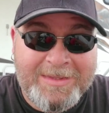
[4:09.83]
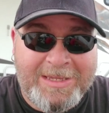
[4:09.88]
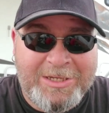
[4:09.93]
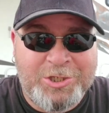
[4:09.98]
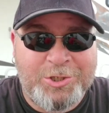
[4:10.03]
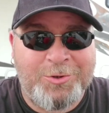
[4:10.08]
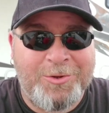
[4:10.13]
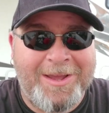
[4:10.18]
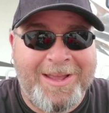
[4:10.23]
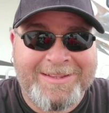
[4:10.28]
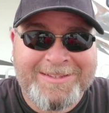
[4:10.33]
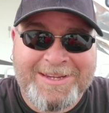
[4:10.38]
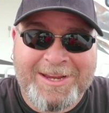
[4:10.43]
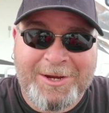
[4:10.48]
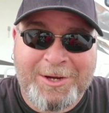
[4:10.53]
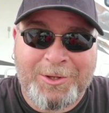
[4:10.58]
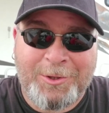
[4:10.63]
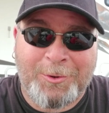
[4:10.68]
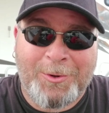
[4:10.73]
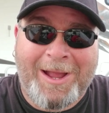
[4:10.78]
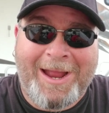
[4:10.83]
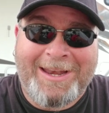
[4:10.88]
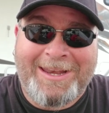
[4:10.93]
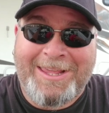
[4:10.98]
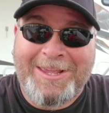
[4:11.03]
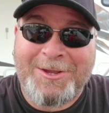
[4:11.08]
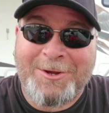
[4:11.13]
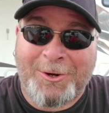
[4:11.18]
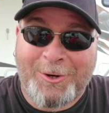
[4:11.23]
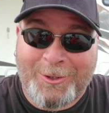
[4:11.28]
is you do have to carry little
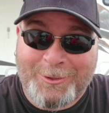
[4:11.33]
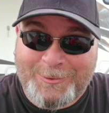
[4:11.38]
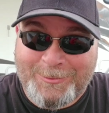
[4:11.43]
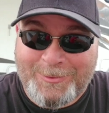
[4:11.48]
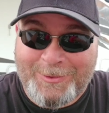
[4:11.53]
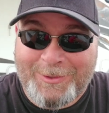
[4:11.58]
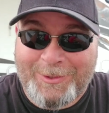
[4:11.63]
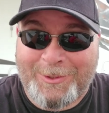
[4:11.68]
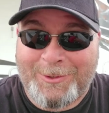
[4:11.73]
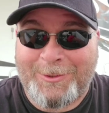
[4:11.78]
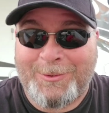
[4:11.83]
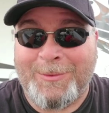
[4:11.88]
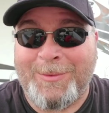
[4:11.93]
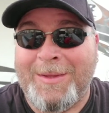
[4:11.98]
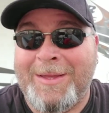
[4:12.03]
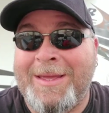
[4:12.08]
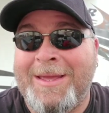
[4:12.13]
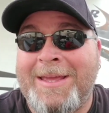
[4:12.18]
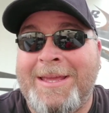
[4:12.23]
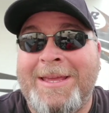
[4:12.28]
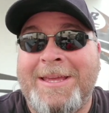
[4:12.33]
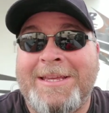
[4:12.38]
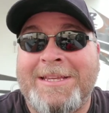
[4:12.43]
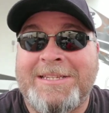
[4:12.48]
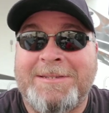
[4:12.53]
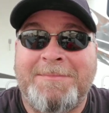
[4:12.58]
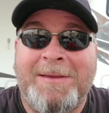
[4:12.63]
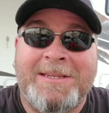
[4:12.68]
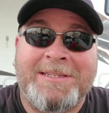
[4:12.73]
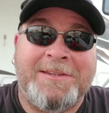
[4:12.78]
ID cards with you
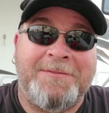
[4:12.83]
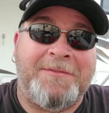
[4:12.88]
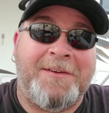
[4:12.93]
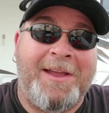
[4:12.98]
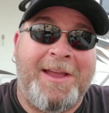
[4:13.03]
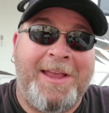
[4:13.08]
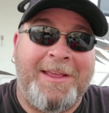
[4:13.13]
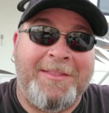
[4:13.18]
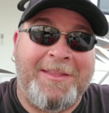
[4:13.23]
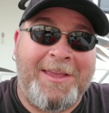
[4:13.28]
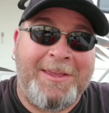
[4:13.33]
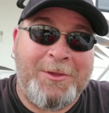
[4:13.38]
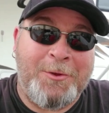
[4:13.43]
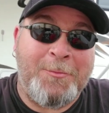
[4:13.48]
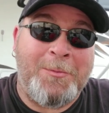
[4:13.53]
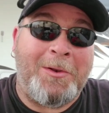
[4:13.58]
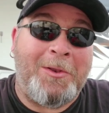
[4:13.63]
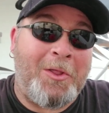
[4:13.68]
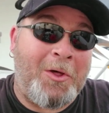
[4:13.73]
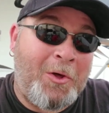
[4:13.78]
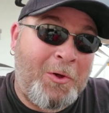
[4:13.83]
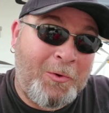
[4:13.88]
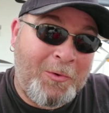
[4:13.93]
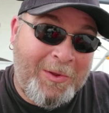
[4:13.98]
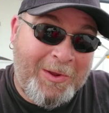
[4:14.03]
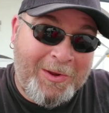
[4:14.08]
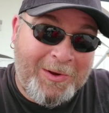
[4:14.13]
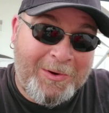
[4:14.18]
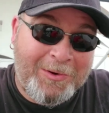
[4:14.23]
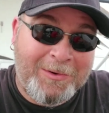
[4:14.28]
specifying that you belong
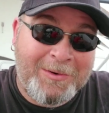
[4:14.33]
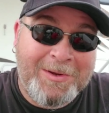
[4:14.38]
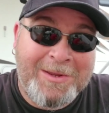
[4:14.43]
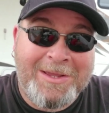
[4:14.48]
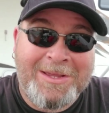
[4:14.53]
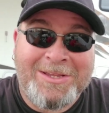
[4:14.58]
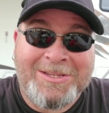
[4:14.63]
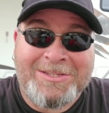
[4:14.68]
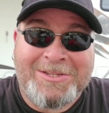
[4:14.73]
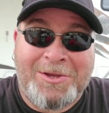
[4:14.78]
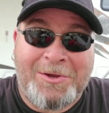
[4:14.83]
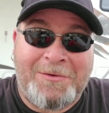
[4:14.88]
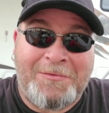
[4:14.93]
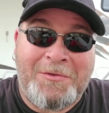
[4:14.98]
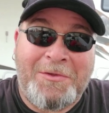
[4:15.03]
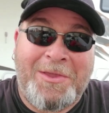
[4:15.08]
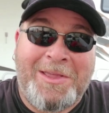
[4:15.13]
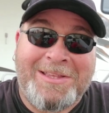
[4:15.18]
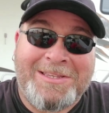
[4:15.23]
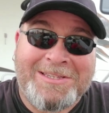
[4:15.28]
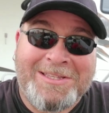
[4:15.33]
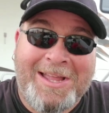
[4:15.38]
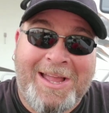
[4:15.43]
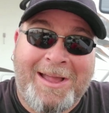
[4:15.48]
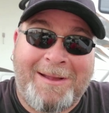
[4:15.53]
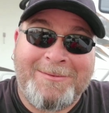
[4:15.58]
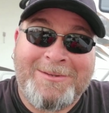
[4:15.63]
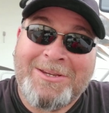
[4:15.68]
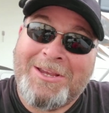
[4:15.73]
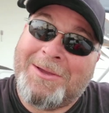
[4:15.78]
here. So if you get
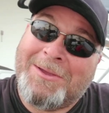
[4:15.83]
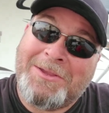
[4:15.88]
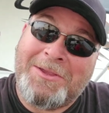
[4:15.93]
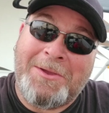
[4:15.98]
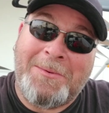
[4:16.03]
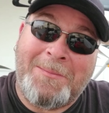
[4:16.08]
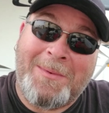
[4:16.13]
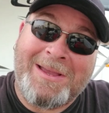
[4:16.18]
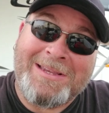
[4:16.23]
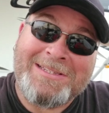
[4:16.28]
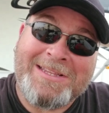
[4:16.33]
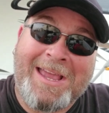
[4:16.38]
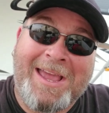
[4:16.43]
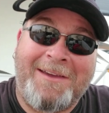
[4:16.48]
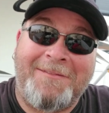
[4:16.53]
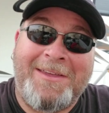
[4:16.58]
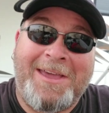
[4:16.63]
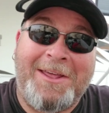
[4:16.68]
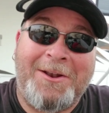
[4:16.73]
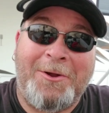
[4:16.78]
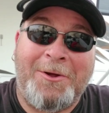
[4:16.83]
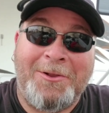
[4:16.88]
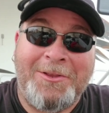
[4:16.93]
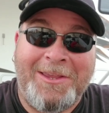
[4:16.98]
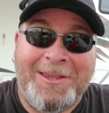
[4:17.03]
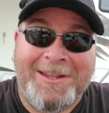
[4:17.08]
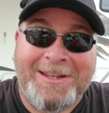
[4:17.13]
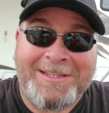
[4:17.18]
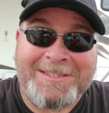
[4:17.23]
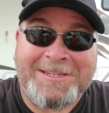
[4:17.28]
stopped, you must have that on
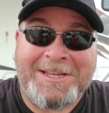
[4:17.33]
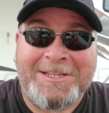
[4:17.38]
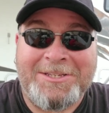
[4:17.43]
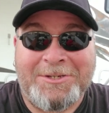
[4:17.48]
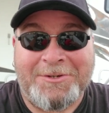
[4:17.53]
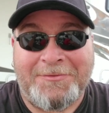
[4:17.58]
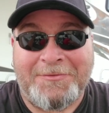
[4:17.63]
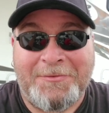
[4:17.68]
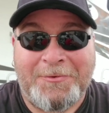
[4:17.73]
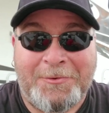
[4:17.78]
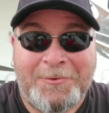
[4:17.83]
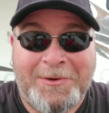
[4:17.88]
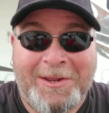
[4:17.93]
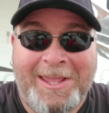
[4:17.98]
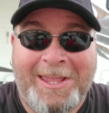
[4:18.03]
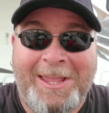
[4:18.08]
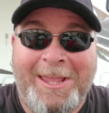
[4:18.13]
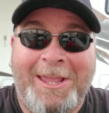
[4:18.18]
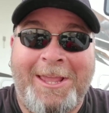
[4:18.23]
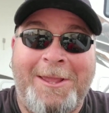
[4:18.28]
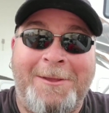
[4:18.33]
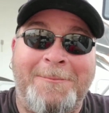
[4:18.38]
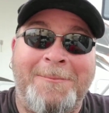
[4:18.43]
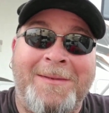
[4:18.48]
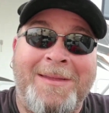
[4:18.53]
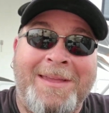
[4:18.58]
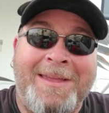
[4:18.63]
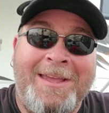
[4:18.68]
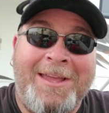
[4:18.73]
you, and it's got your full name,